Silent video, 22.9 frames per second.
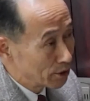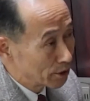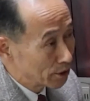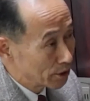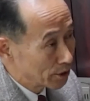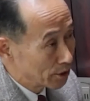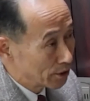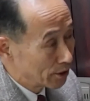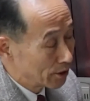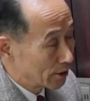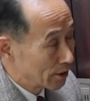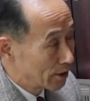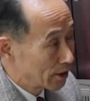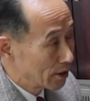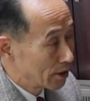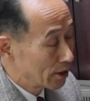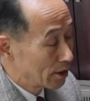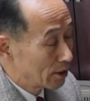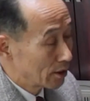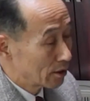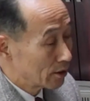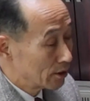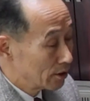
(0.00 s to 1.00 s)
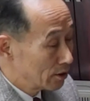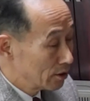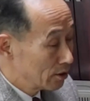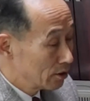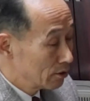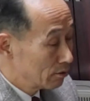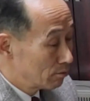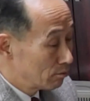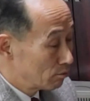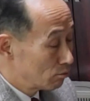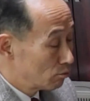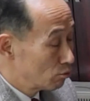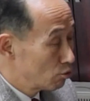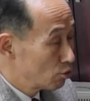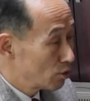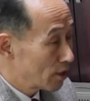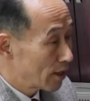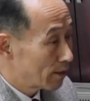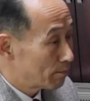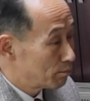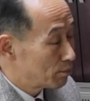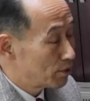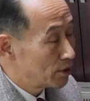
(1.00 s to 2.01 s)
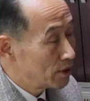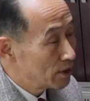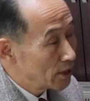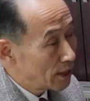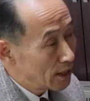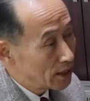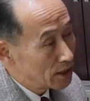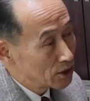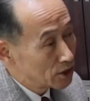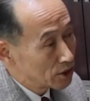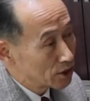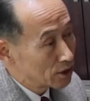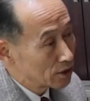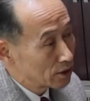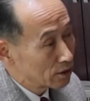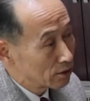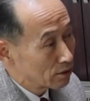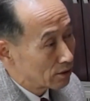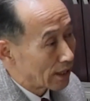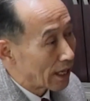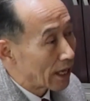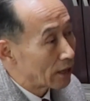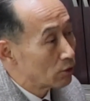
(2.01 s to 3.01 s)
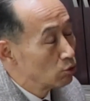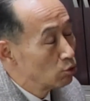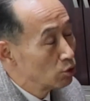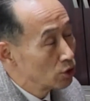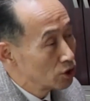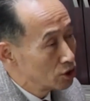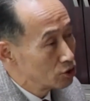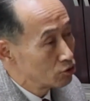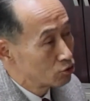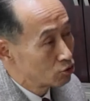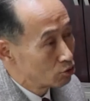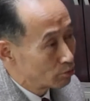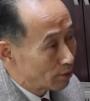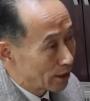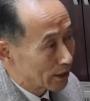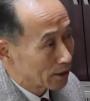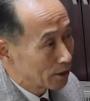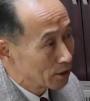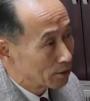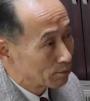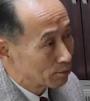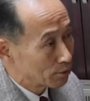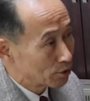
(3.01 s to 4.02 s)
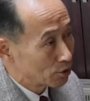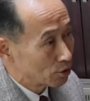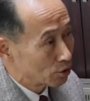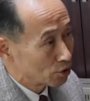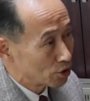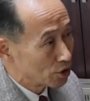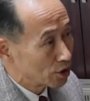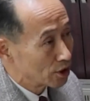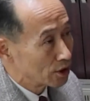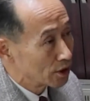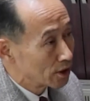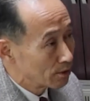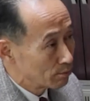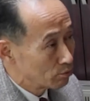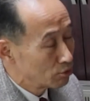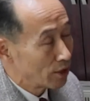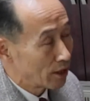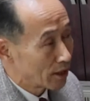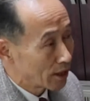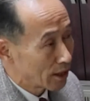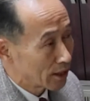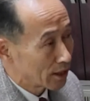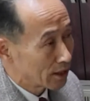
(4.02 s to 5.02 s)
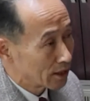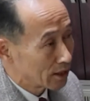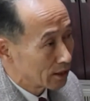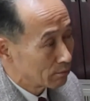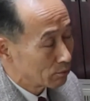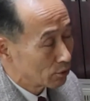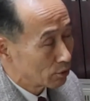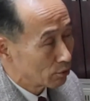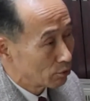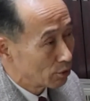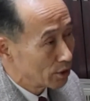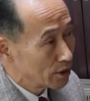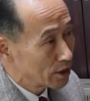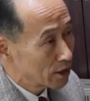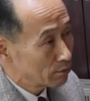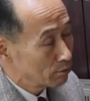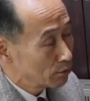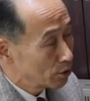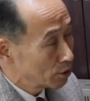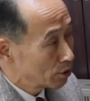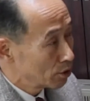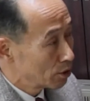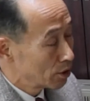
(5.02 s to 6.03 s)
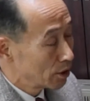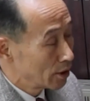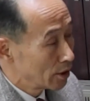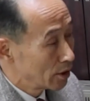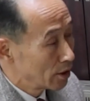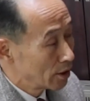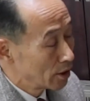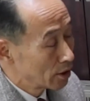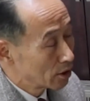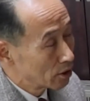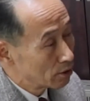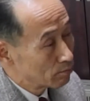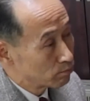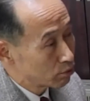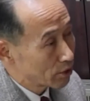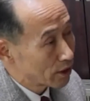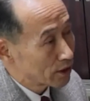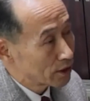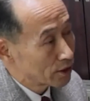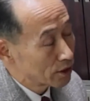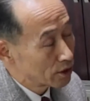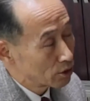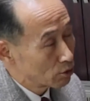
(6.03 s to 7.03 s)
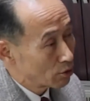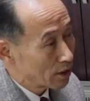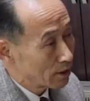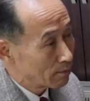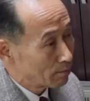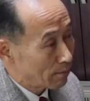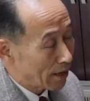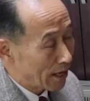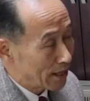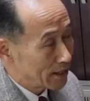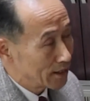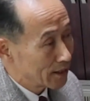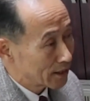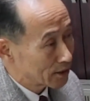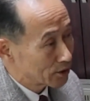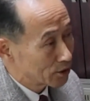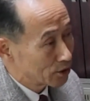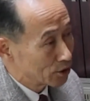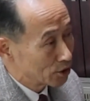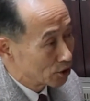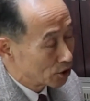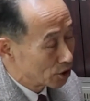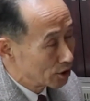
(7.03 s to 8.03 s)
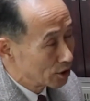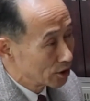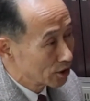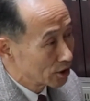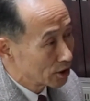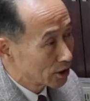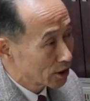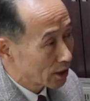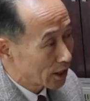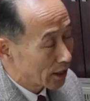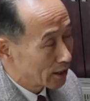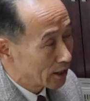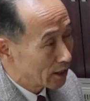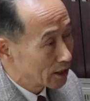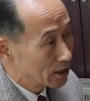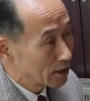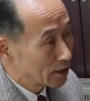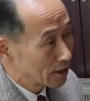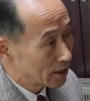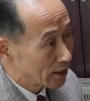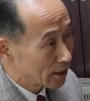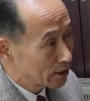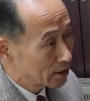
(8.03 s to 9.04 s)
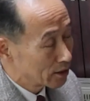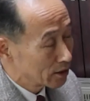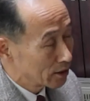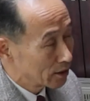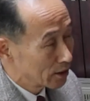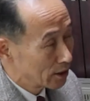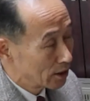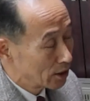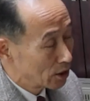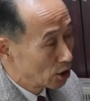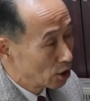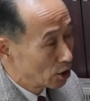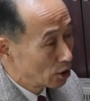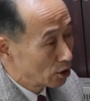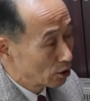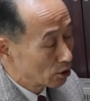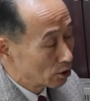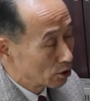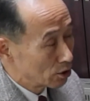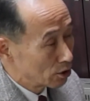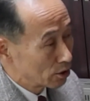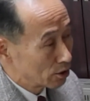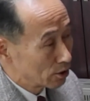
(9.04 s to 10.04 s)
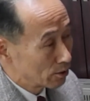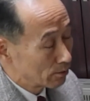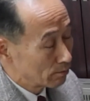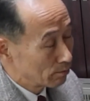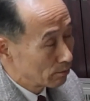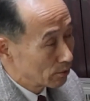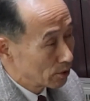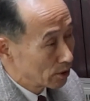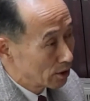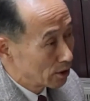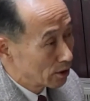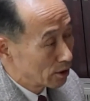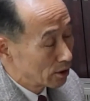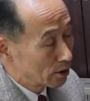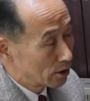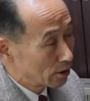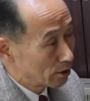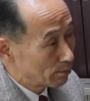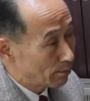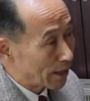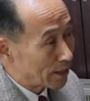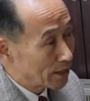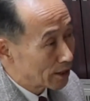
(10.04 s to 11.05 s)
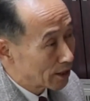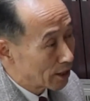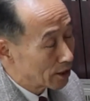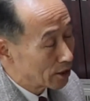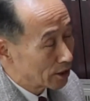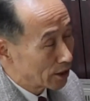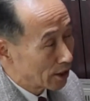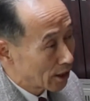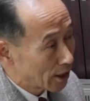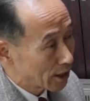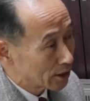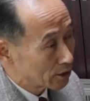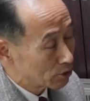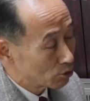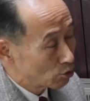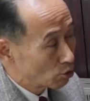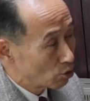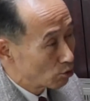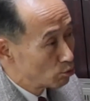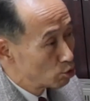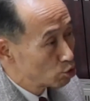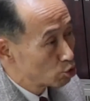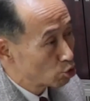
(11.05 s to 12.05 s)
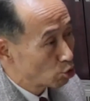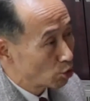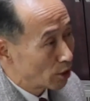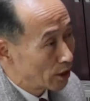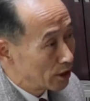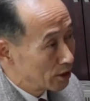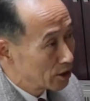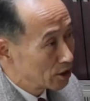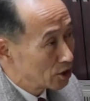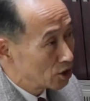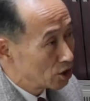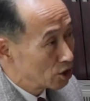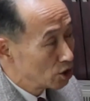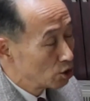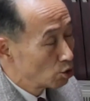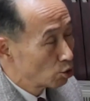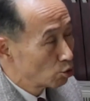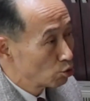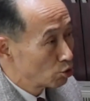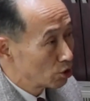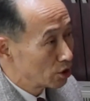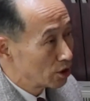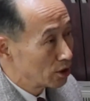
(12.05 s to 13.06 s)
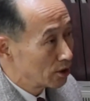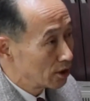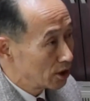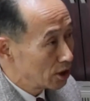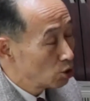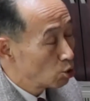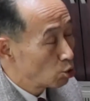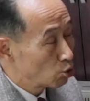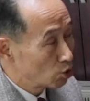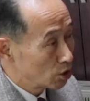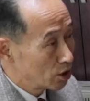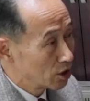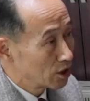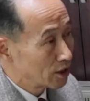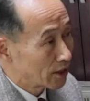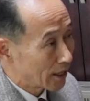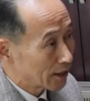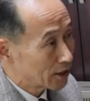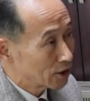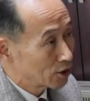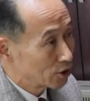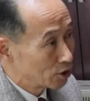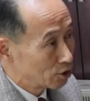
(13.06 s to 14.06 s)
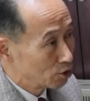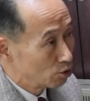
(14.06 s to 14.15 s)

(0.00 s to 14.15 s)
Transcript: Oxygen at the anode and hydrogen at the cathode are generated. Hydrogen from the cathode reacts with sodium to create something like NaOH, and chlorine gas is created from the anode.